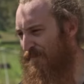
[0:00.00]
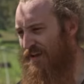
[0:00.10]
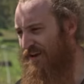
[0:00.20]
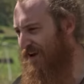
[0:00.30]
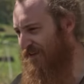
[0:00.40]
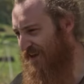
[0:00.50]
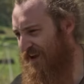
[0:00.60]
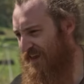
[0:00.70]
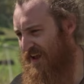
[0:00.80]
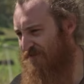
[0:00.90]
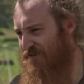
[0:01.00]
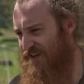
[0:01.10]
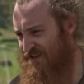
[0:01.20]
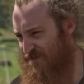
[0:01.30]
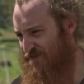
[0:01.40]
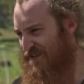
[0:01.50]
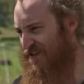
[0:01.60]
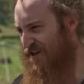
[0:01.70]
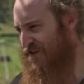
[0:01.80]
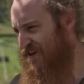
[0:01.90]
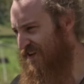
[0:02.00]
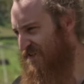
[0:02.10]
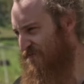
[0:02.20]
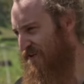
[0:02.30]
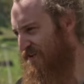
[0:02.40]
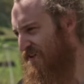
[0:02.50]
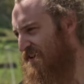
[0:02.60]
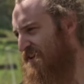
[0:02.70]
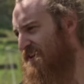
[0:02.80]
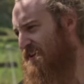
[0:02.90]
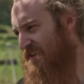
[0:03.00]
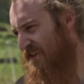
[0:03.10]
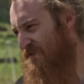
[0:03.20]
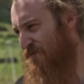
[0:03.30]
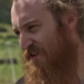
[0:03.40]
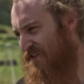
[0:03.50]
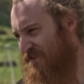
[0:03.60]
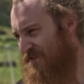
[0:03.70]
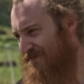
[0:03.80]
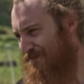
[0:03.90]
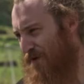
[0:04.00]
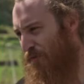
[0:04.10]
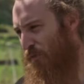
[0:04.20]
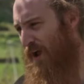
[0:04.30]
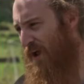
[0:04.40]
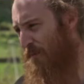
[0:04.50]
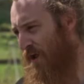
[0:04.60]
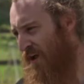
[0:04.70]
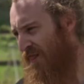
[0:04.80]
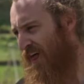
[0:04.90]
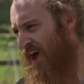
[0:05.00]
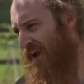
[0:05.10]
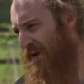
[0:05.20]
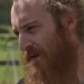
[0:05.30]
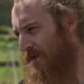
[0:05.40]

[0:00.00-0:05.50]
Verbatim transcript: No, they, they have relationships with each other as well. That's what it's, a web, not a line.